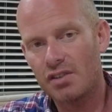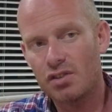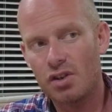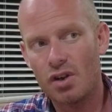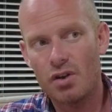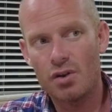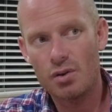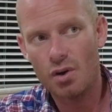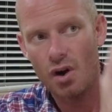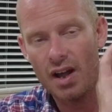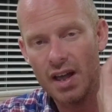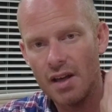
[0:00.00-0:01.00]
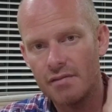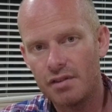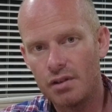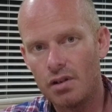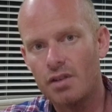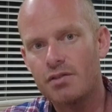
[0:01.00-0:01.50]
so I have
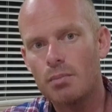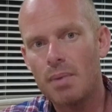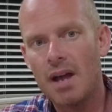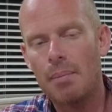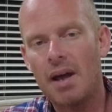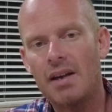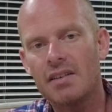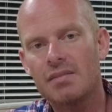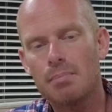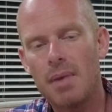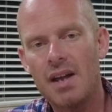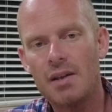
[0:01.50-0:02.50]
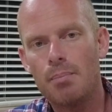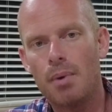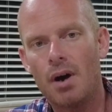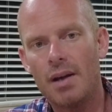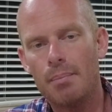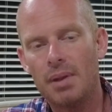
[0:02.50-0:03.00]
lots of backpacks made
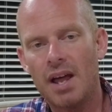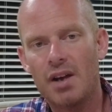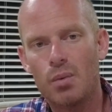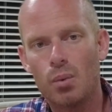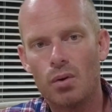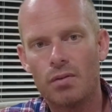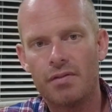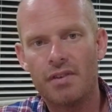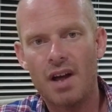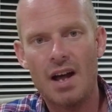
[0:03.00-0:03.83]
by Black Wolf.